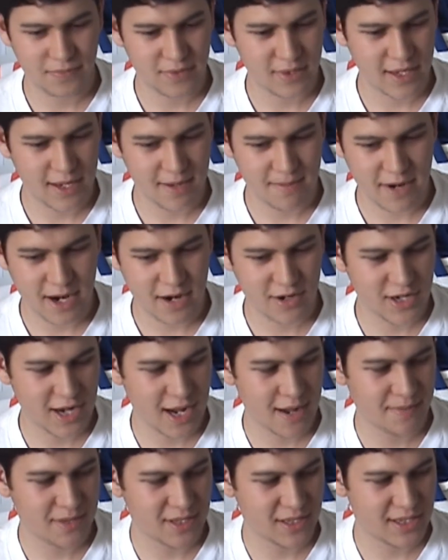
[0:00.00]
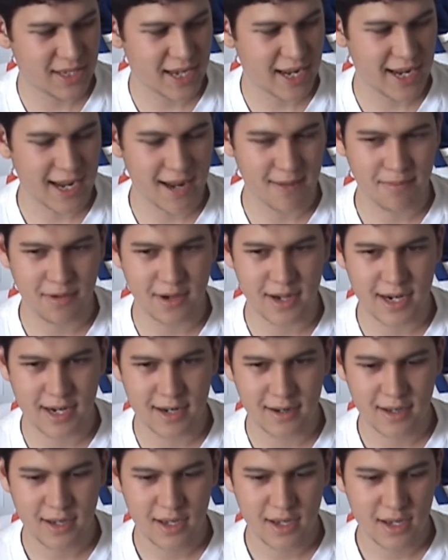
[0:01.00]
and did a better job than Sega at putting
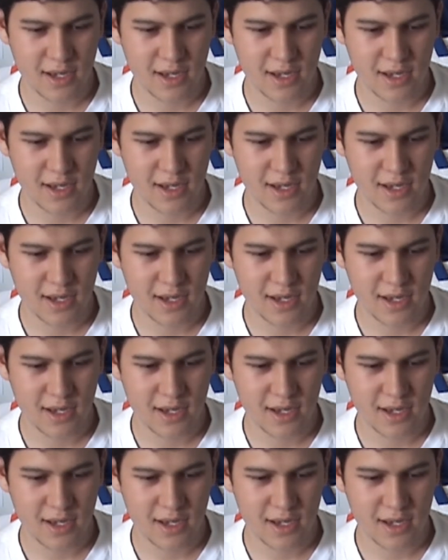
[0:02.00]
it.